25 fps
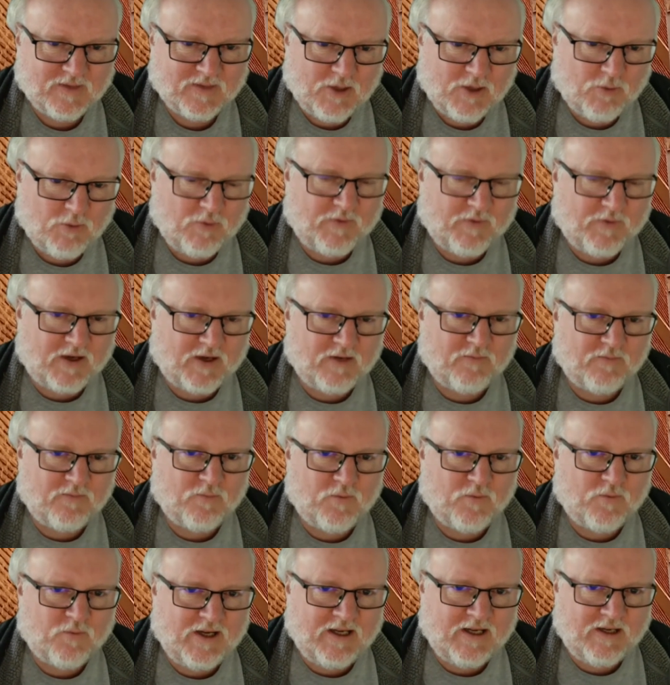We've had a
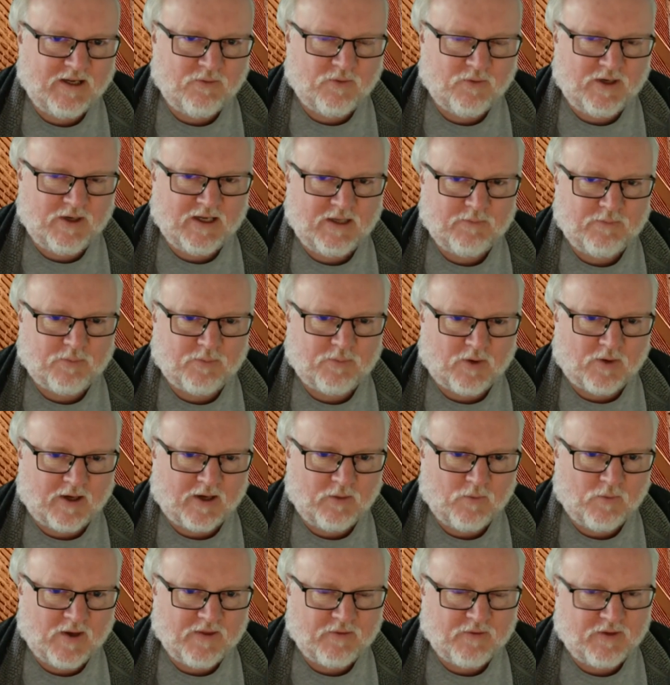really, really bright
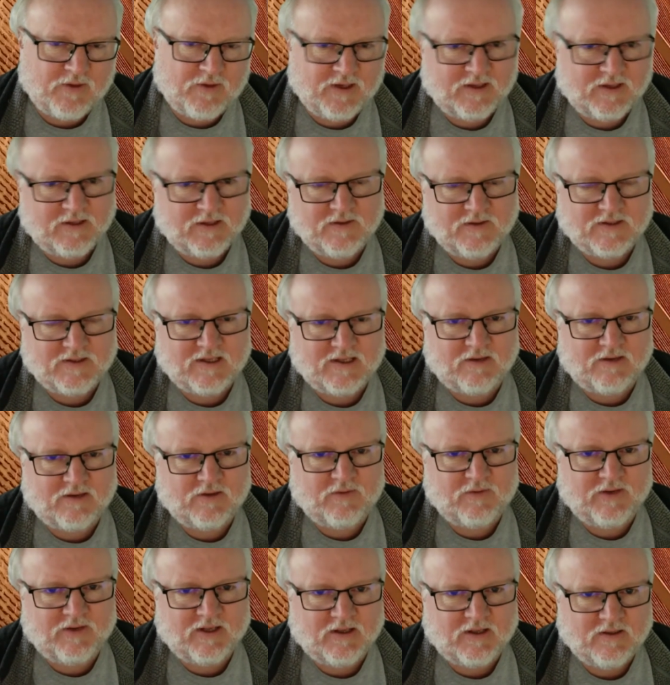weather in England, the south of
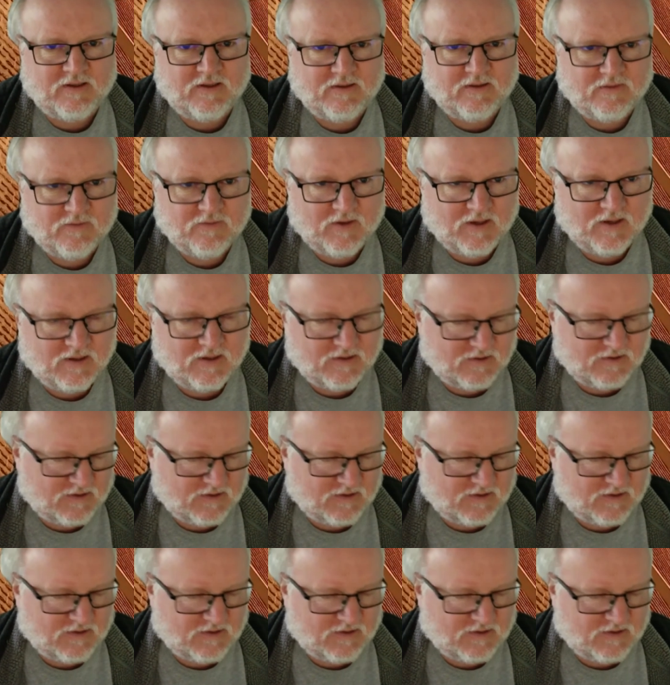England, and